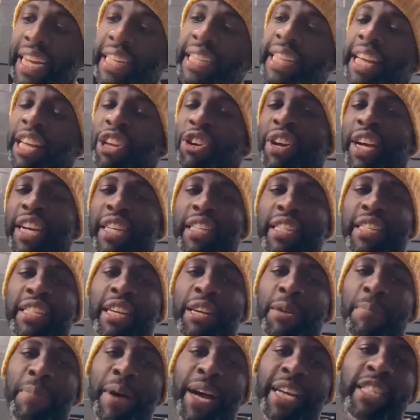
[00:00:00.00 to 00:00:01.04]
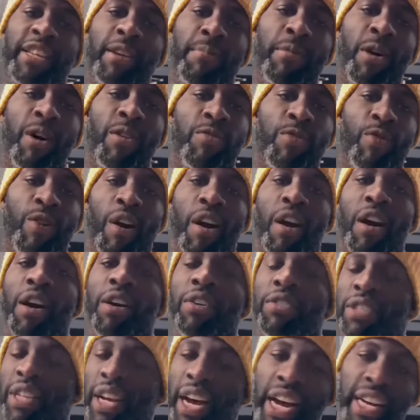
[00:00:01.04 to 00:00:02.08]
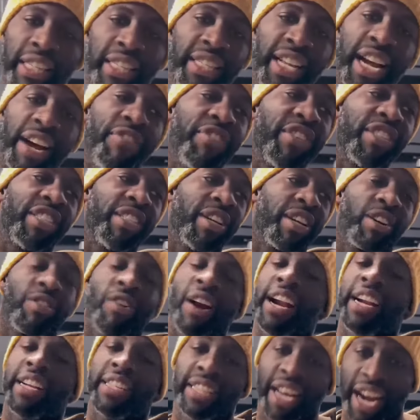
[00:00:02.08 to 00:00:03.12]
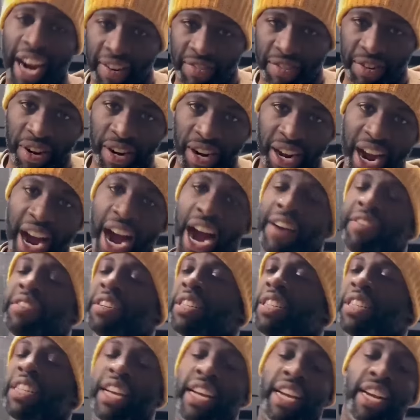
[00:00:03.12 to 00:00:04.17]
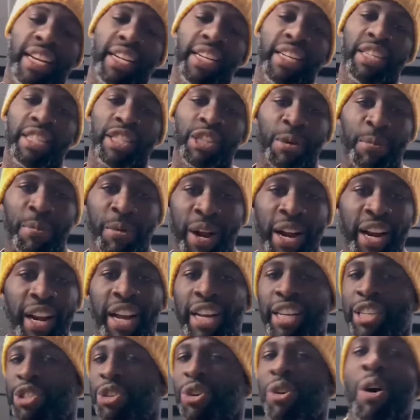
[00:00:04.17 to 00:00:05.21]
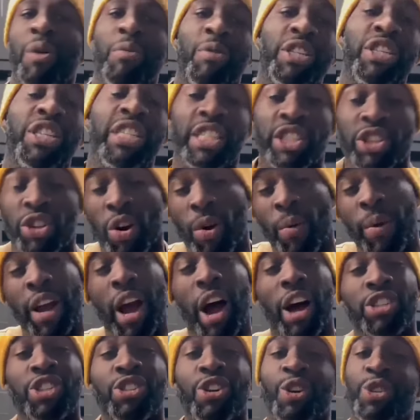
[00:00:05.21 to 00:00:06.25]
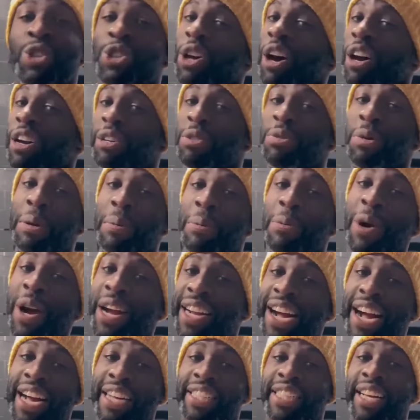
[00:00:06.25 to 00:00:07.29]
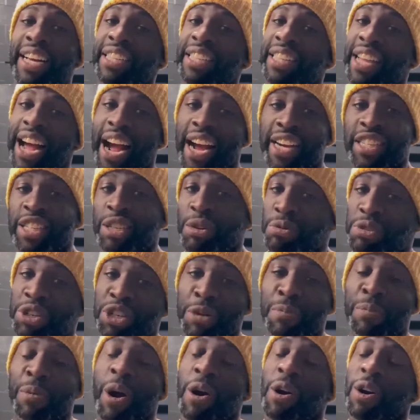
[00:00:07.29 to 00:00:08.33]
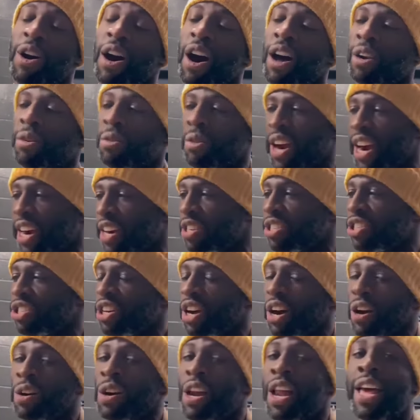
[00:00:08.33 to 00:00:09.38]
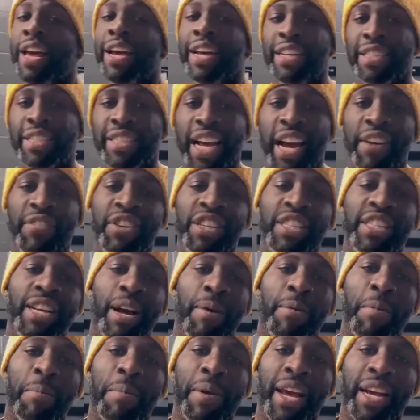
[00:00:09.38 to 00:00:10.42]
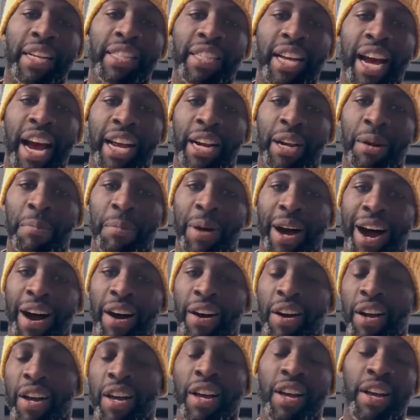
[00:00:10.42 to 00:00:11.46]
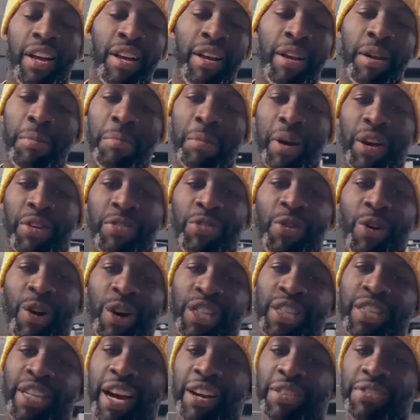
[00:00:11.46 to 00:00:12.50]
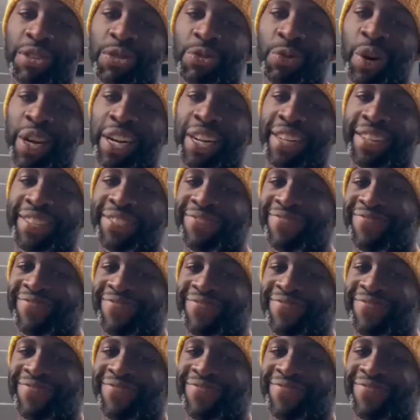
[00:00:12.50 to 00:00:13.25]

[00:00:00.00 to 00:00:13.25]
I think you get to see the best of both worlds. Steph is the greatest ever. Obviously, Sabrina and doing what she's doing. We also saw the three-point contest last year when she broke all the records. So it's definitely something to be excited about. But, of course, Steph is winning.